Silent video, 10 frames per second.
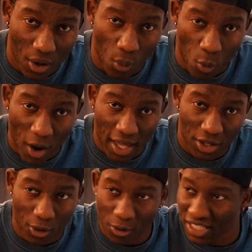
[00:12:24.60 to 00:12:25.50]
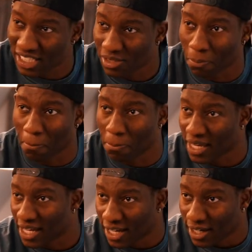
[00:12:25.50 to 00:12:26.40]
where your content is
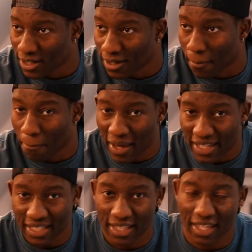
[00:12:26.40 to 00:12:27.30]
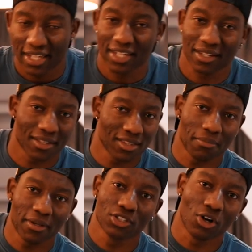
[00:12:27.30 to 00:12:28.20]
bigger, better than the
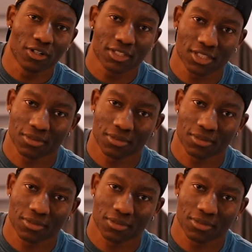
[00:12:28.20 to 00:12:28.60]
big dogs.